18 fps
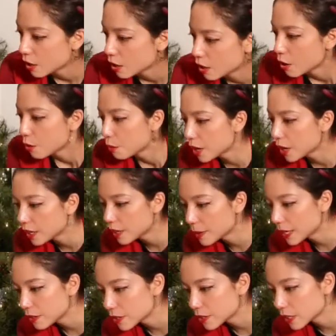What am
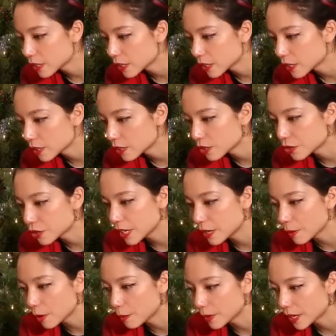I using to
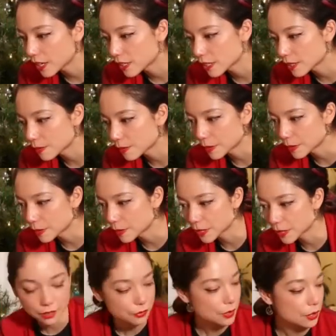stream OBS? Something on a
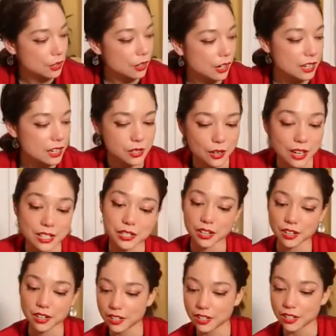phone. Okay, so I
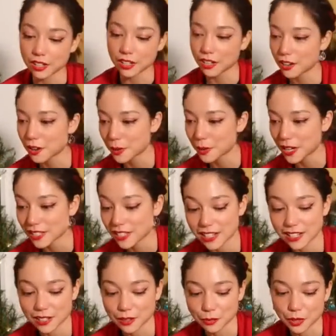started on OBS and it
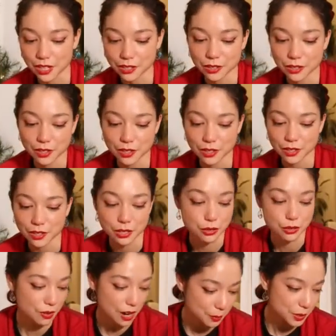didn't work, so
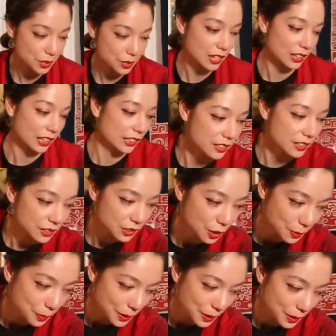I like killed
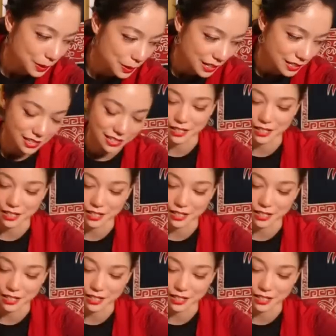OBS, and